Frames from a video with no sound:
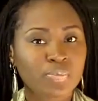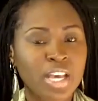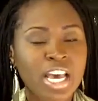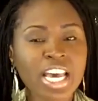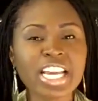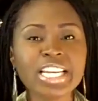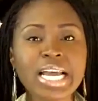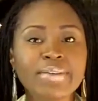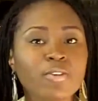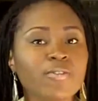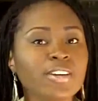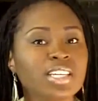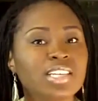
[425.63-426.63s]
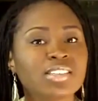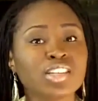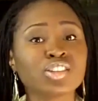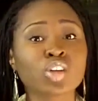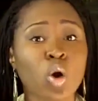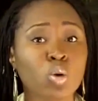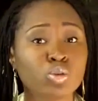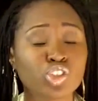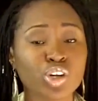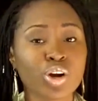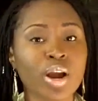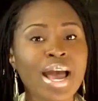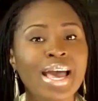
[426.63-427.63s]
He never forgets his
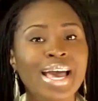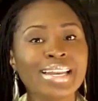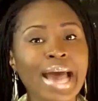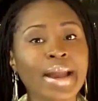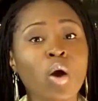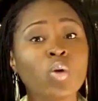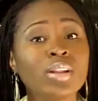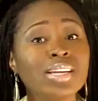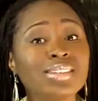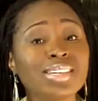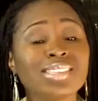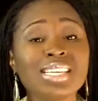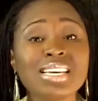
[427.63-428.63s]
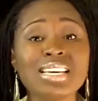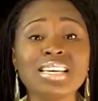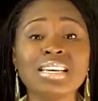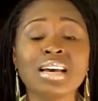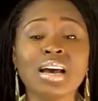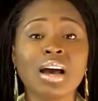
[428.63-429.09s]
culture. And not only does he